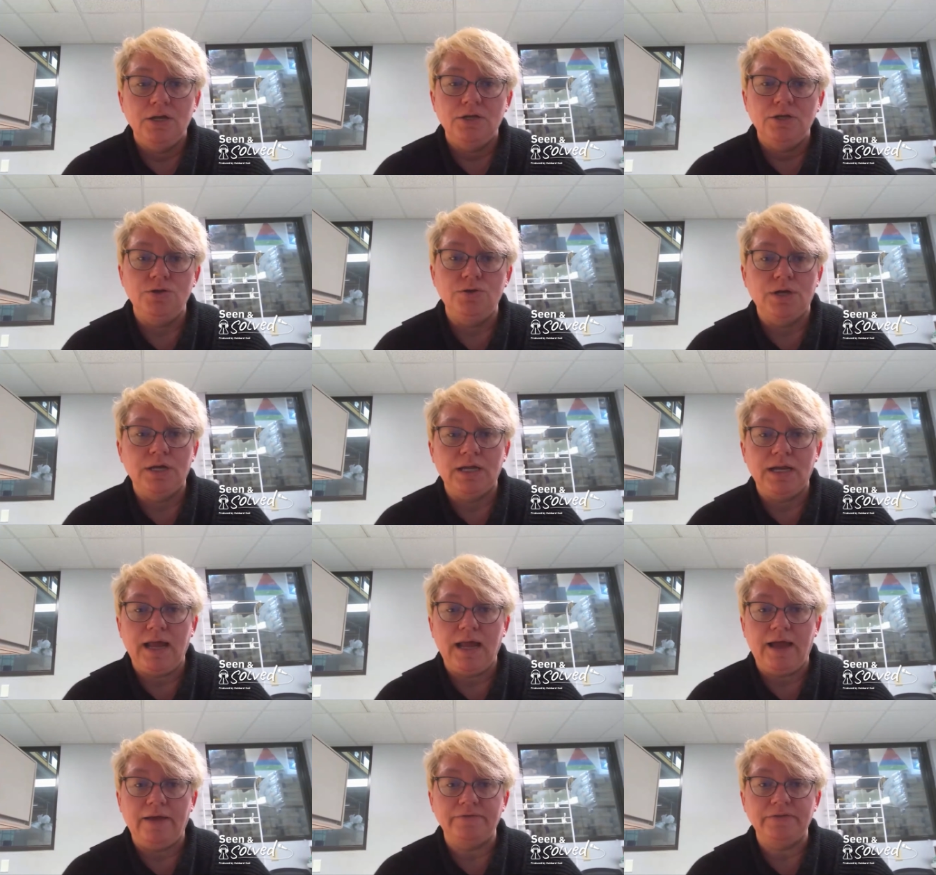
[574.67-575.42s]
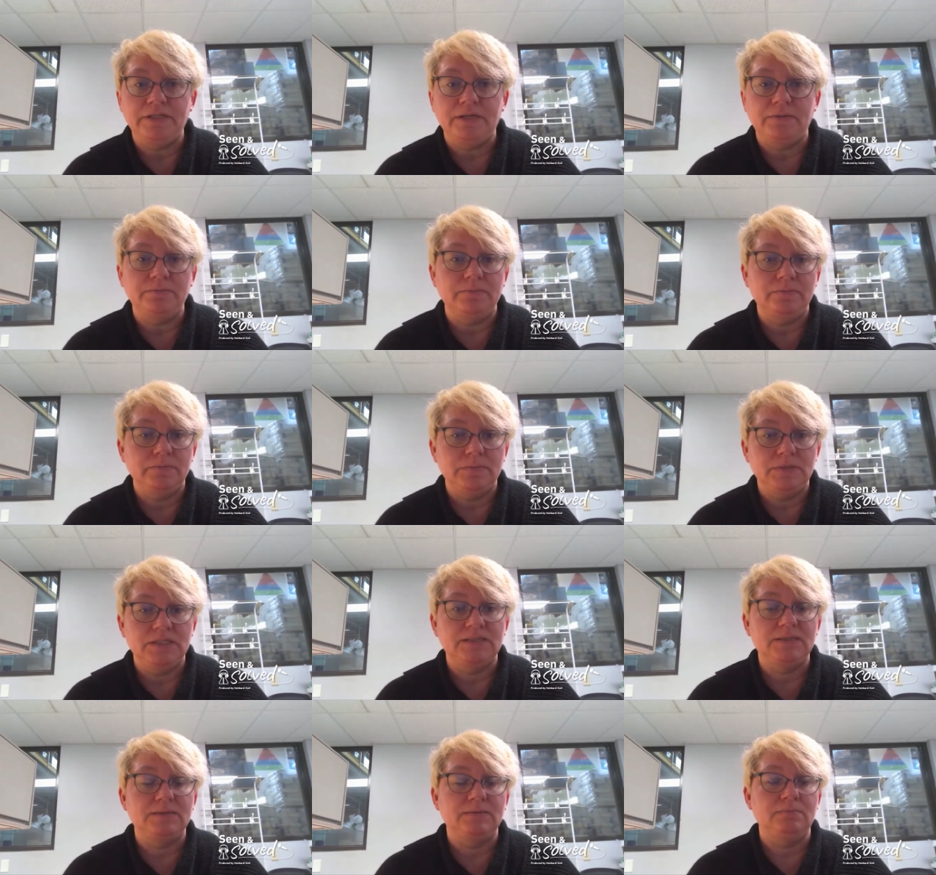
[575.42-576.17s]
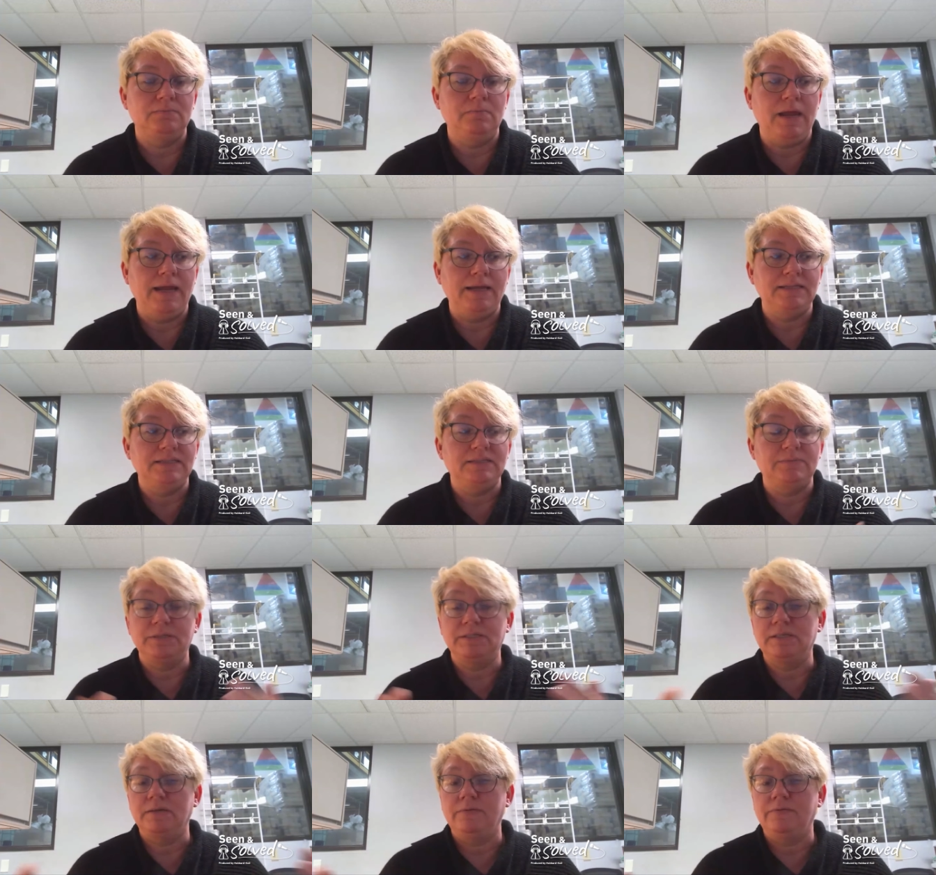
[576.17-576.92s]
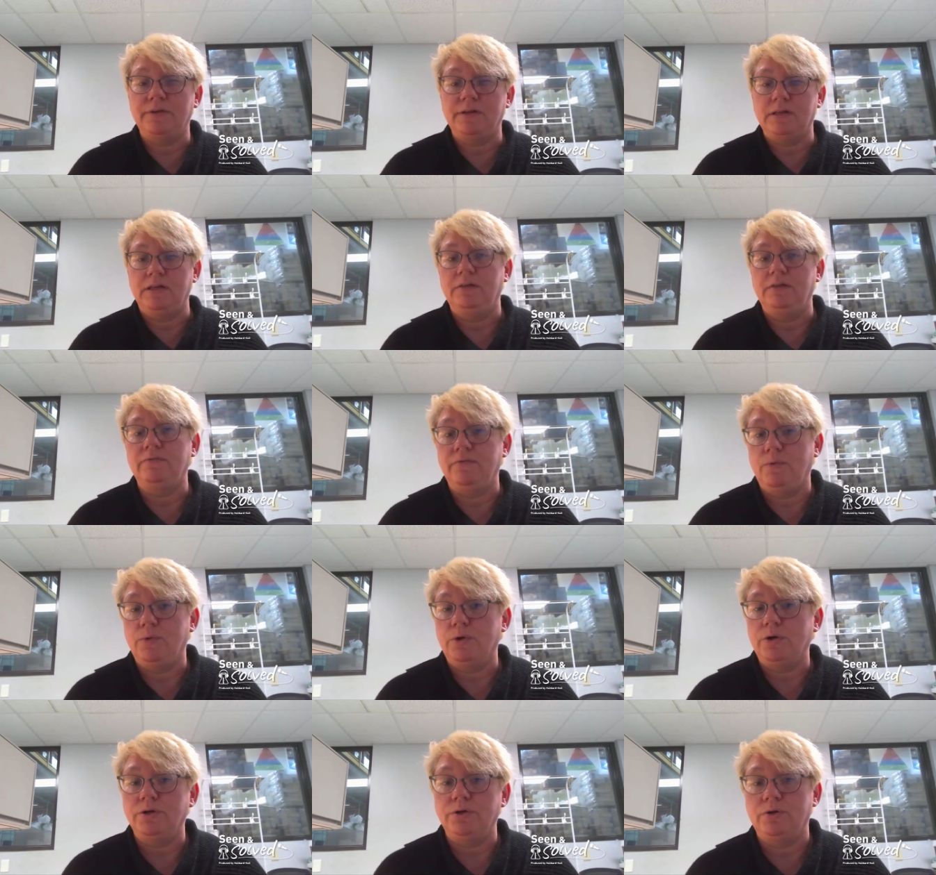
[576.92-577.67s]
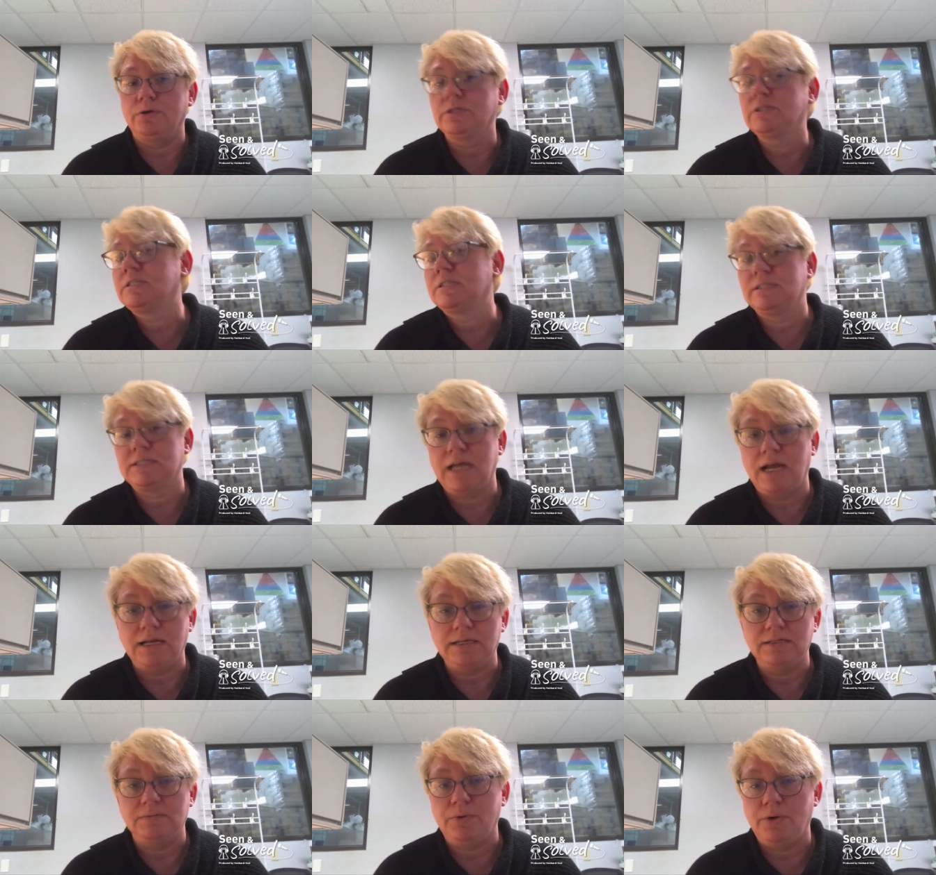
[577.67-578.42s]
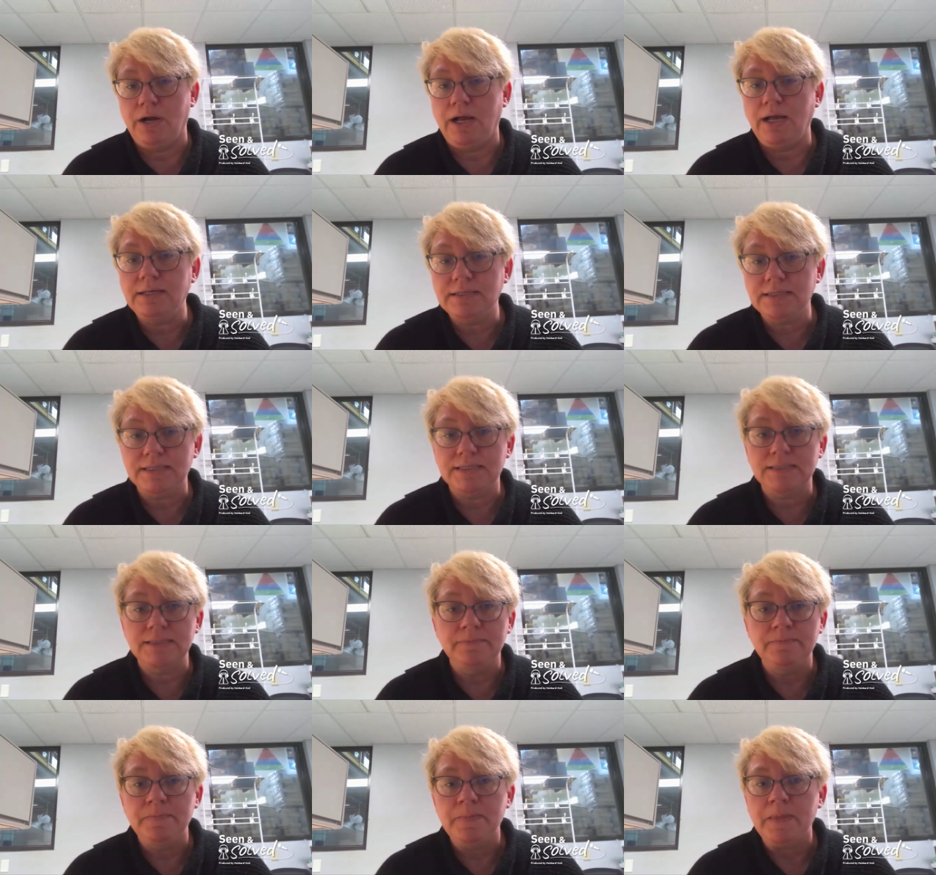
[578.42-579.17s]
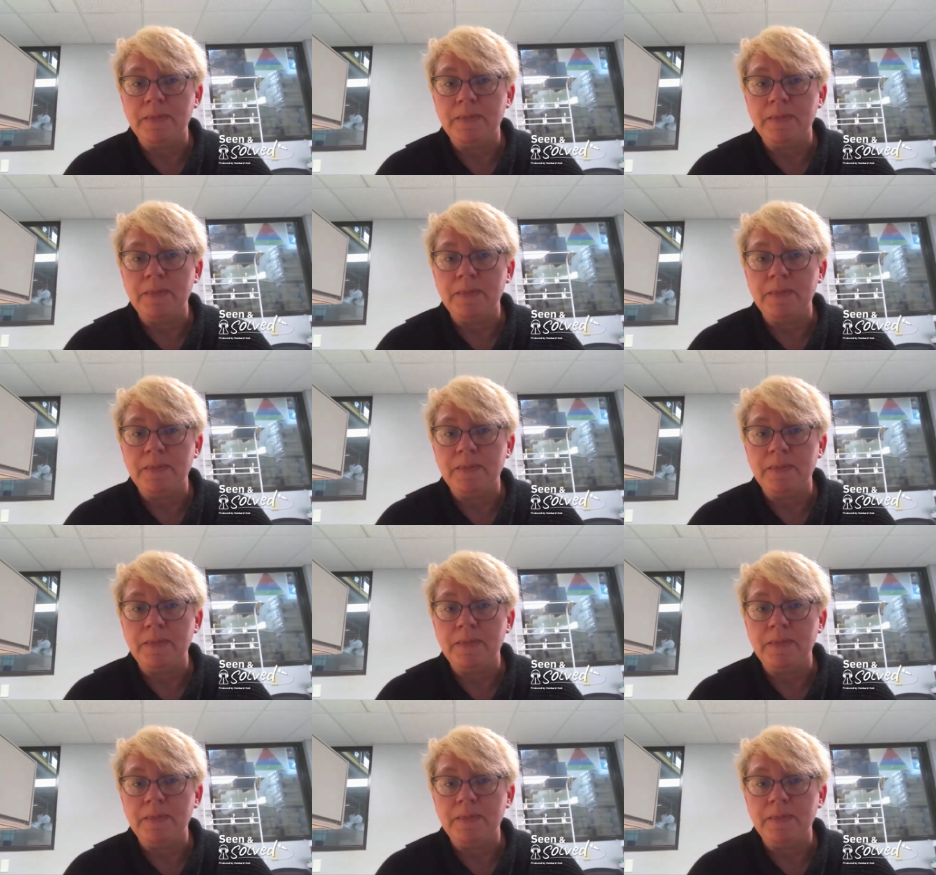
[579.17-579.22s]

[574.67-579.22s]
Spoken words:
You can have some made specifically for your size press.